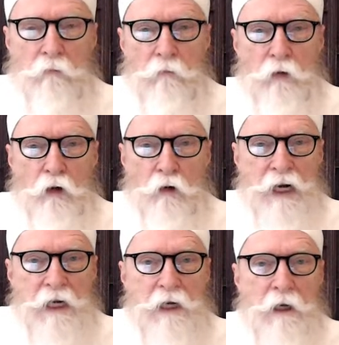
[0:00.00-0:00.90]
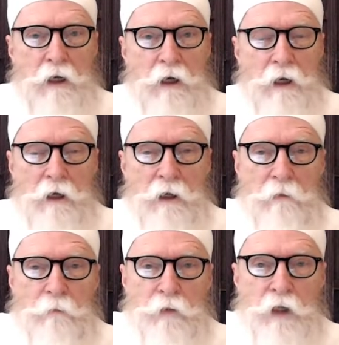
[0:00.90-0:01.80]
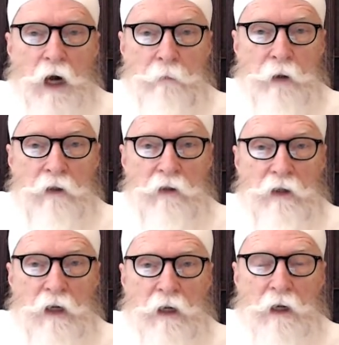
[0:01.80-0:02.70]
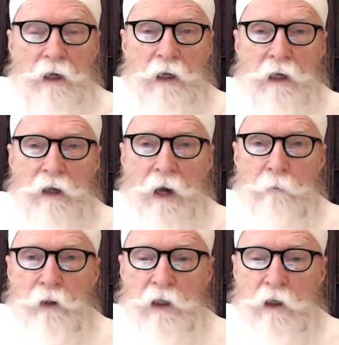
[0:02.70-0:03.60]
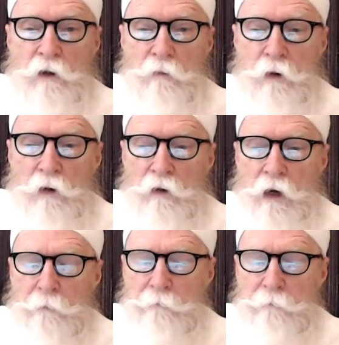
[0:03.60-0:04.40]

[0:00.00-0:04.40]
gritty topics in that particular program.